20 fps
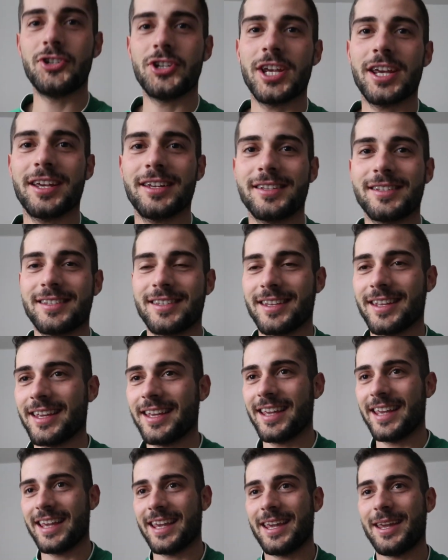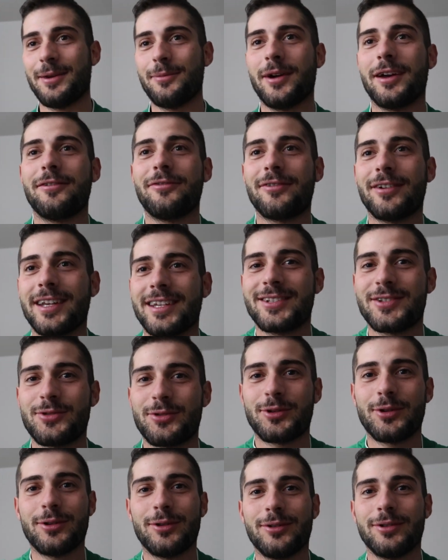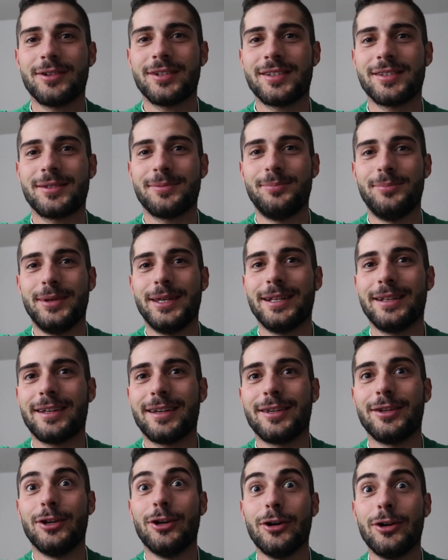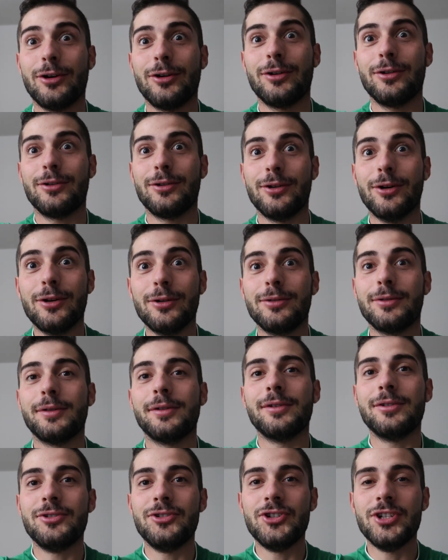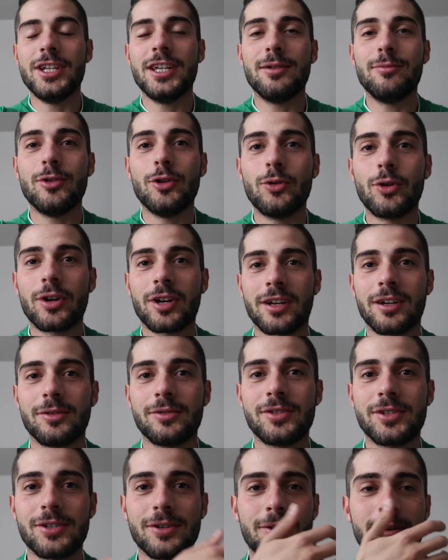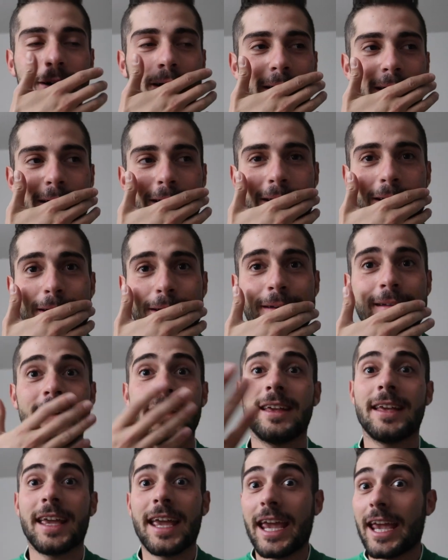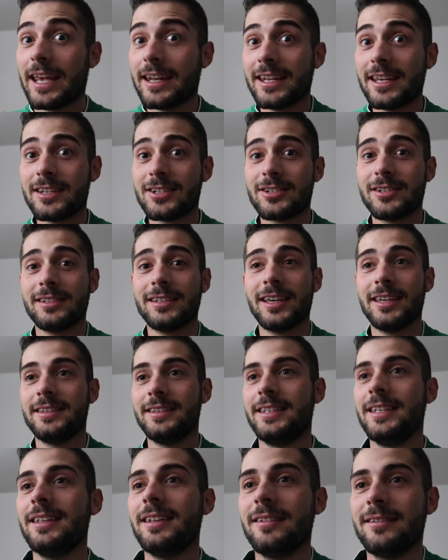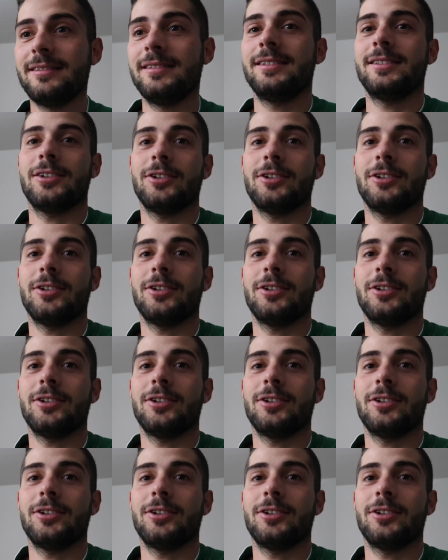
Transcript: chest. And my friends would always be like, yo, you go to the gym, you work out so hard. And actually, I didn't,